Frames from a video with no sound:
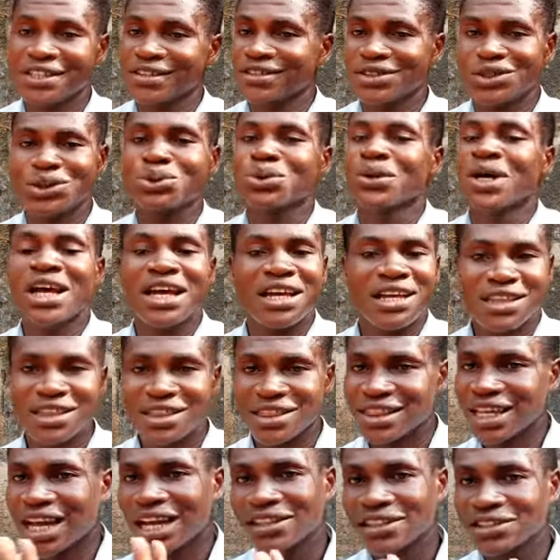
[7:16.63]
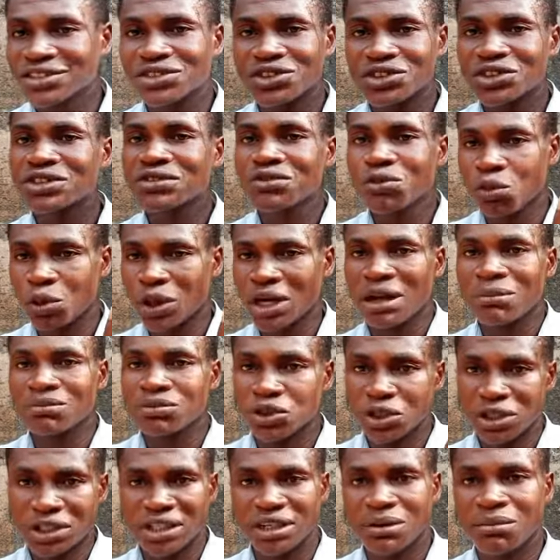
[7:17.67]
so that is what I'm
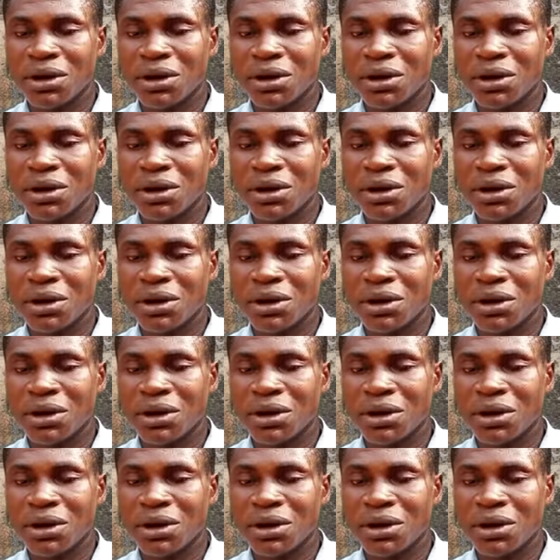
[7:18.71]
talking